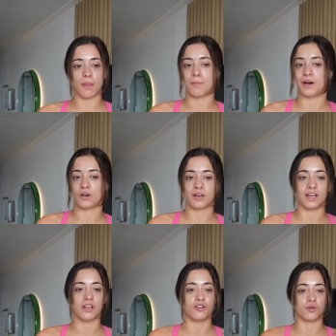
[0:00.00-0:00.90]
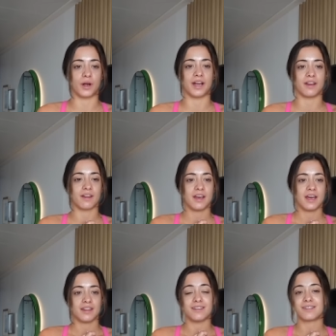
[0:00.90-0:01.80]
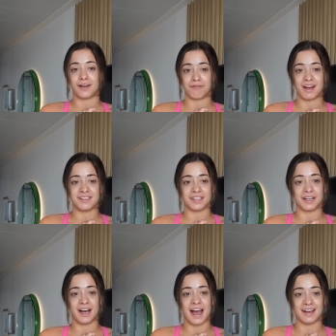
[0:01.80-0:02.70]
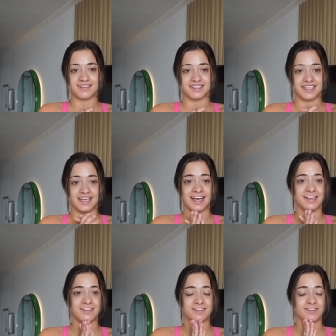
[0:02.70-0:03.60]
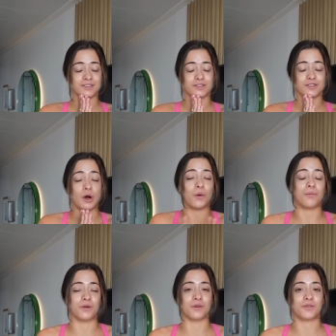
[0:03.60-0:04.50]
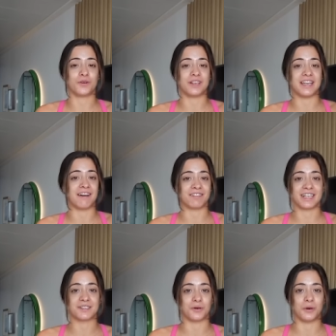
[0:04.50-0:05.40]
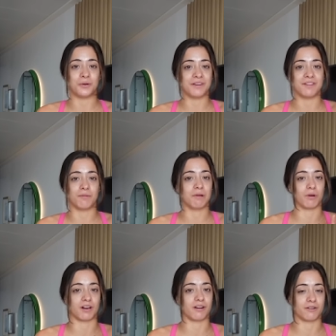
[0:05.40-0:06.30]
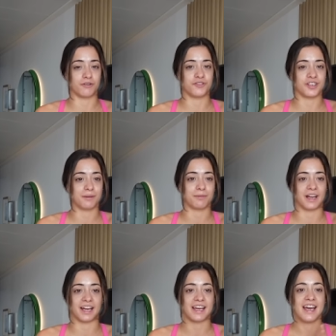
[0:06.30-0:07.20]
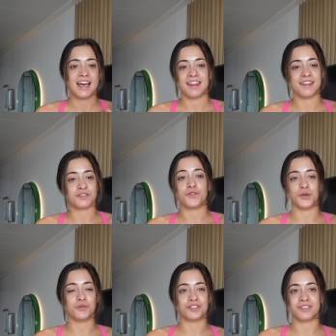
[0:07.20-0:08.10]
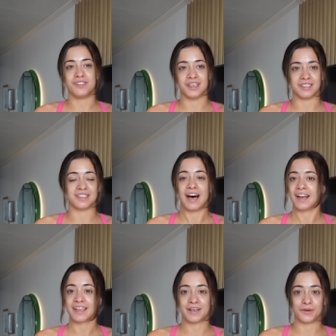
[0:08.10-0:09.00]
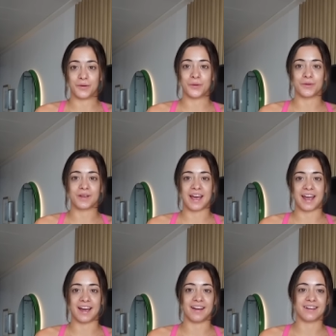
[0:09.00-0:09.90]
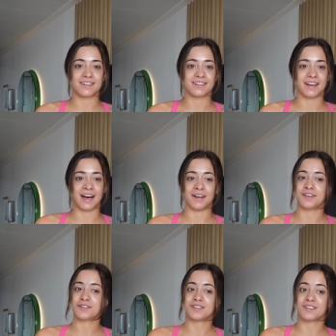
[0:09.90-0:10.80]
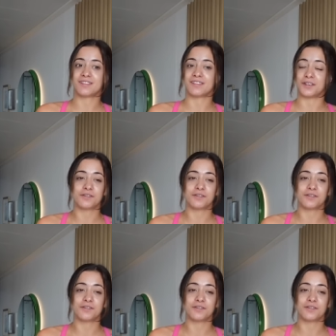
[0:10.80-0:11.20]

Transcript: on the balcony and enjoyed the sun rising at sea. It's so beautiful. It never gets old, even though we work on a cruise ship. Like, this view just does not get old. And I just still